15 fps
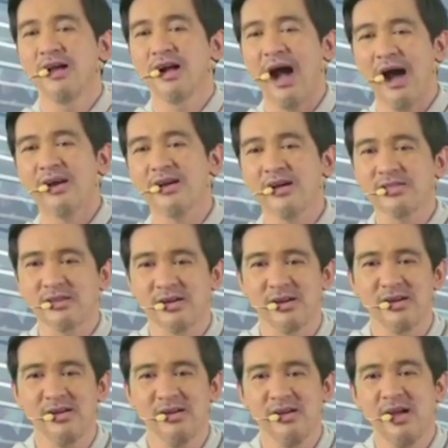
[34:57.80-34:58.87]

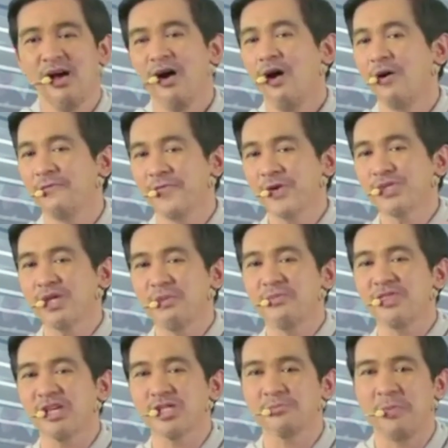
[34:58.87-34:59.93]
character, offer
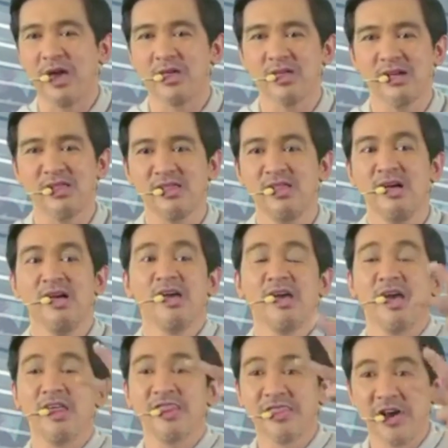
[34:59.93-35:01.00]
something special,
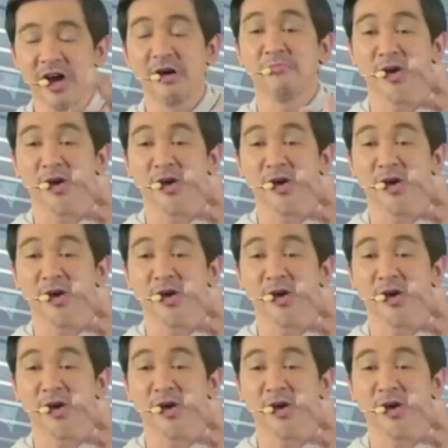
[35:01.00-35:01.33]
and there